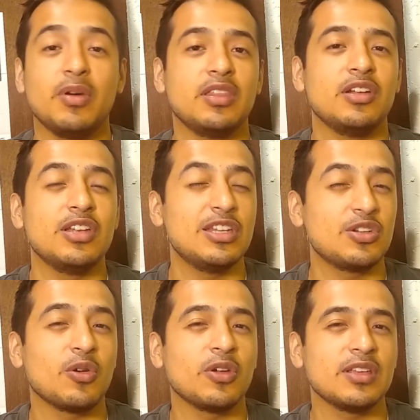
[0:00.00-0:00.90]
but they're
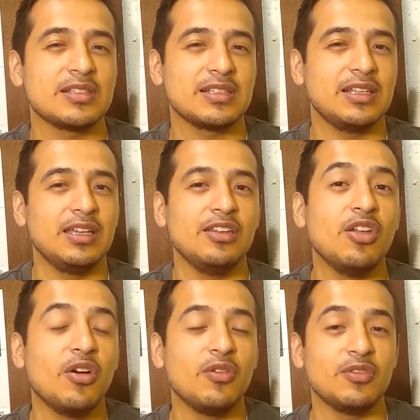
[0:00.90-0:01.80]
notoriously
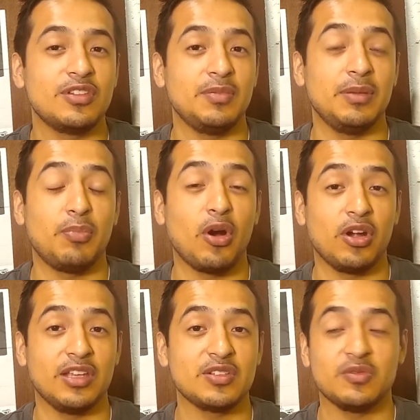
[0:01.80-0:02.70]
known to be
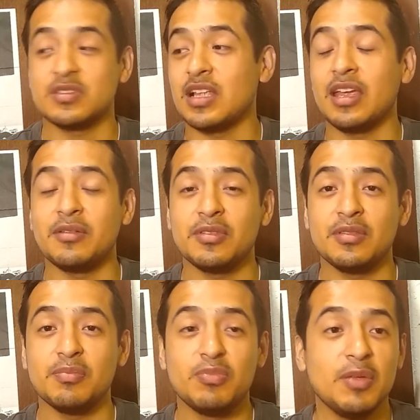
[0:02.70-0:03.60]
party schools, like
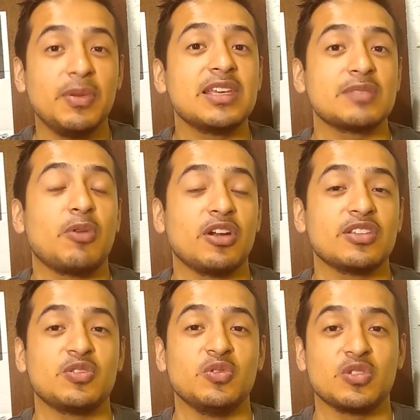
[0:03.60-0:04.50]
the biggest
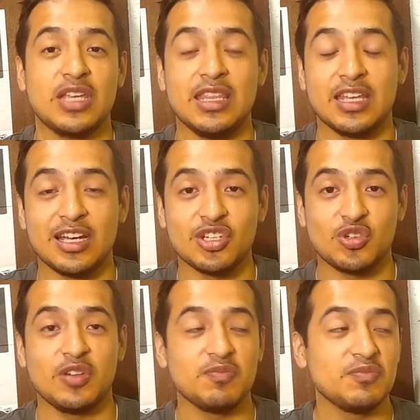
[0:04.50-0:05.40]
party schools in the
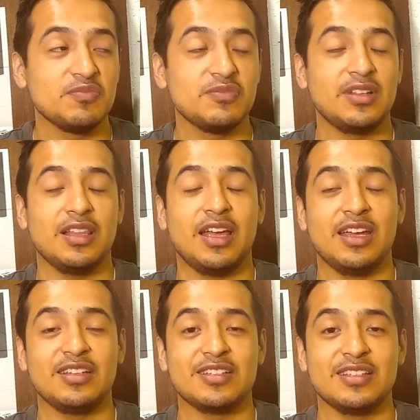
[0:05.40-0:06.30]
country.
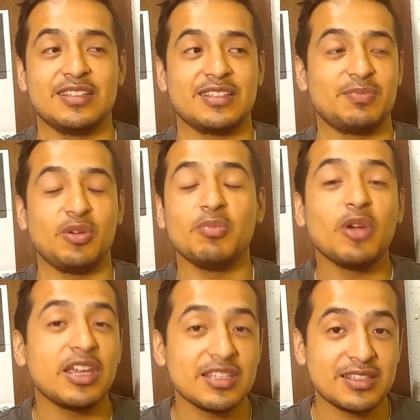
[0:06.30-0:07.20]
Like, just spring
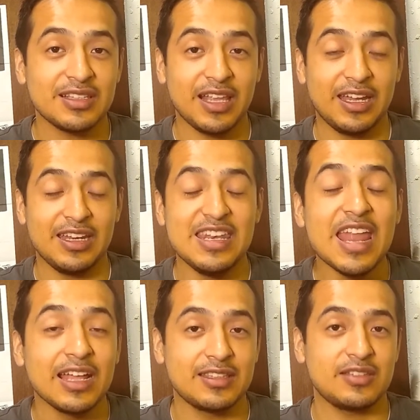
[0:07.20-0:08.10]
break is like
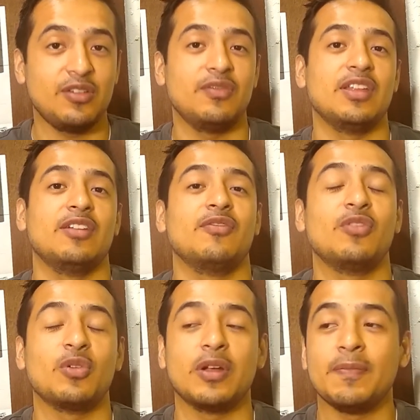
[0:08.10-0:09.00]
nuts over there in
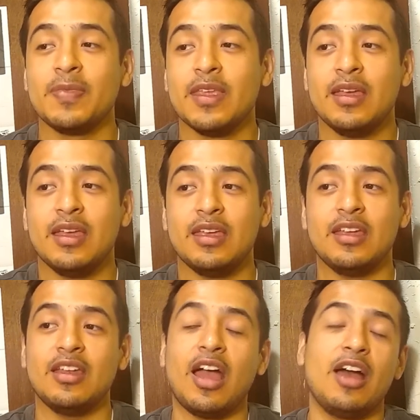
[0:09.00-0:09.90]
Florida
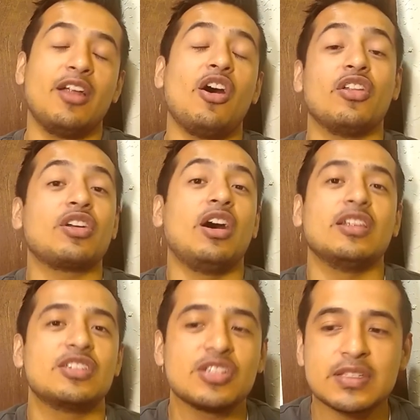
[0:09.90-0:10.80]
and at all the
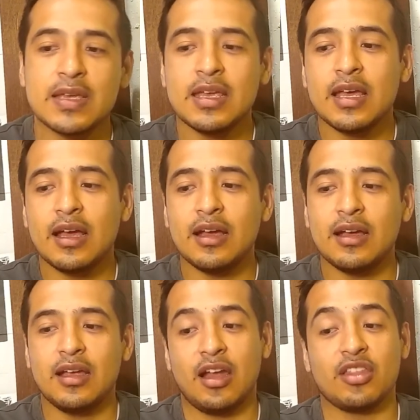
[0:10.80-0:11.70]
colleges,
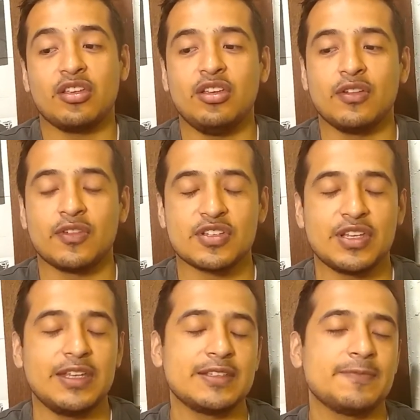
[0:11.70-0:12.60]
all the
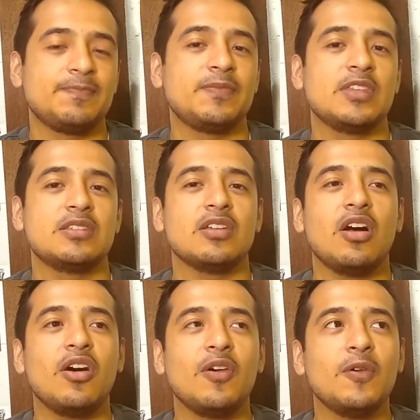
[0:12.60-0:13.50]
universities.
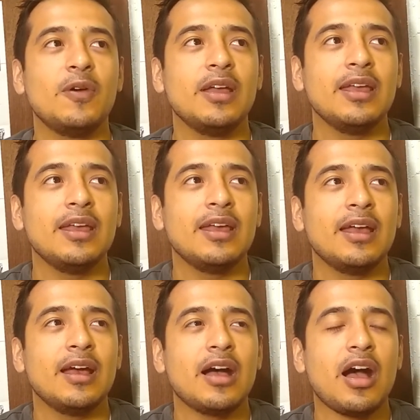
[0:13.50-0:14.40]
So
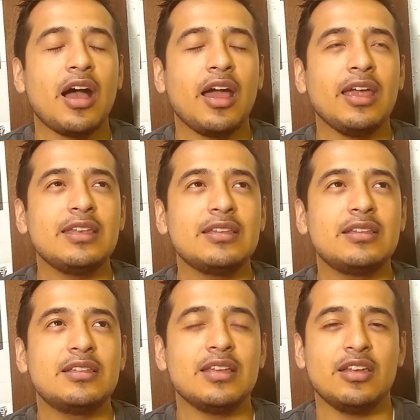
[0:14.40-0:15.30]
I
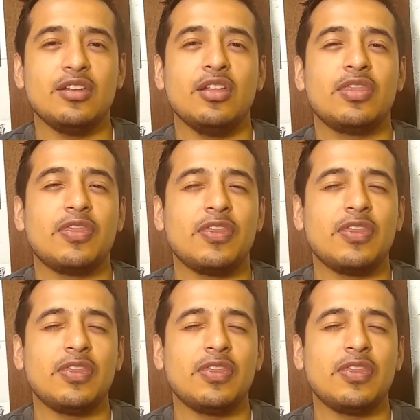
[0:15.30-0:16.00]
didn't